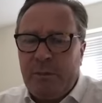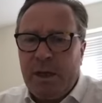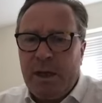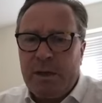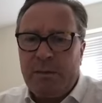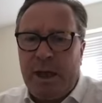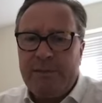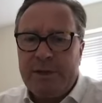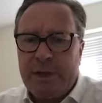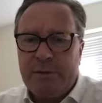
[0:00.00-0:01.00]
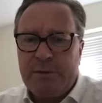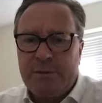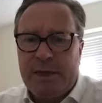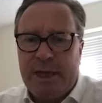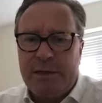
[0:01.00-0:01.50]
having done all of
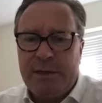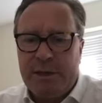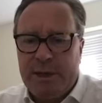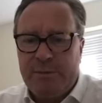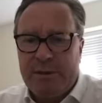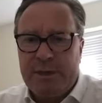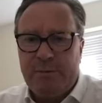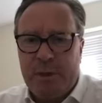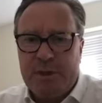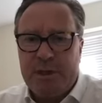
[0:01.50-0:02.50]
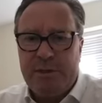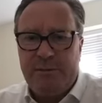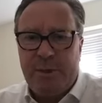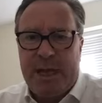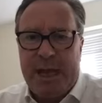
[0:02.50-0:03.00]
that, there is a positive
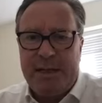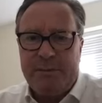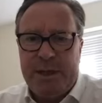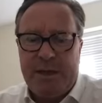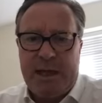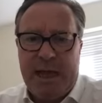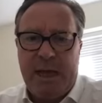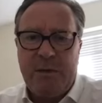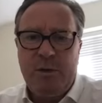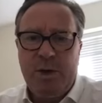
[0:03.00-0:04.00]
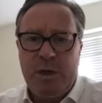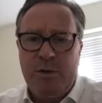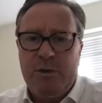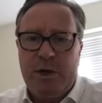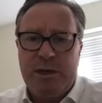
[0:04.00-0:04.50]
plan about how
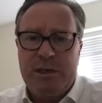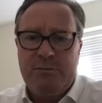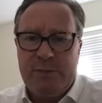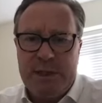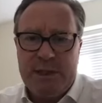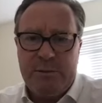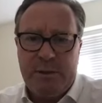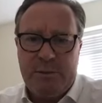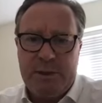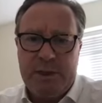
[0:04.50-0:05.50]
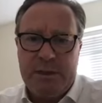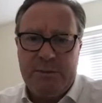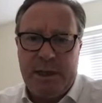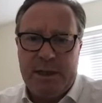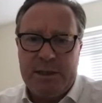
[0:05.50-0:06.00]
you're going to release the properties to the
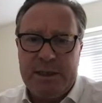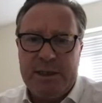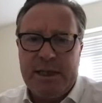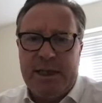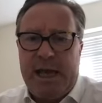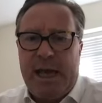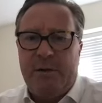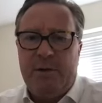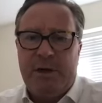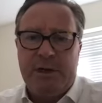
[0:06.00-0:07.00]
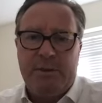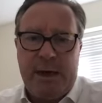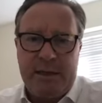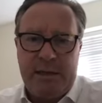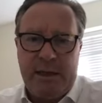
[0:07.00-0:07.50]
market, how you're going to
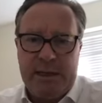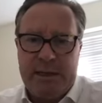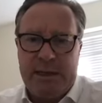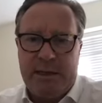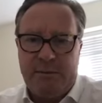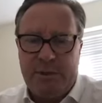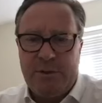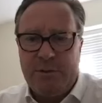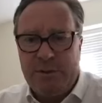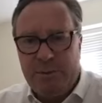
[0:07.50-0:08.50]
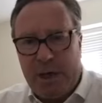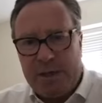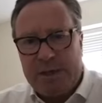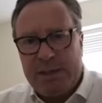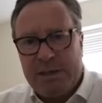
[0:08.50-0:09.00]
analyse the
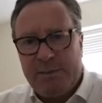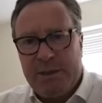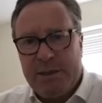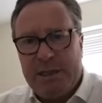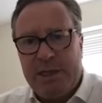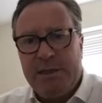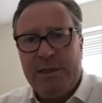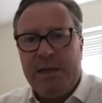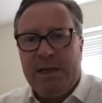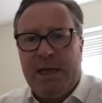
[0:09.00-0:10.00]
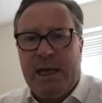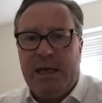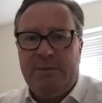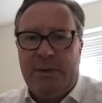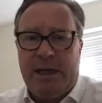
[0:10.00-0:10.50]
marketing that's been done,
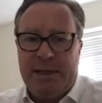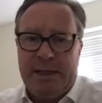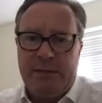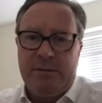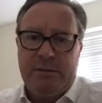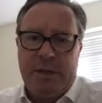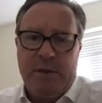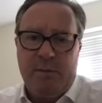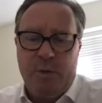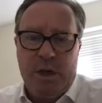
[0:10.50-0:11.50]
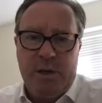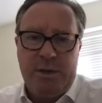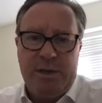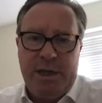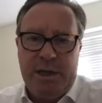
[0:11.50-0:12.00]
and then work
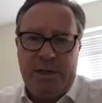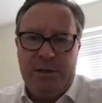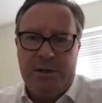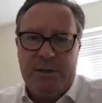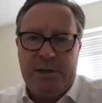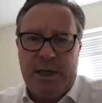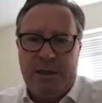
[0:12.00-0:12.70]
with the agent.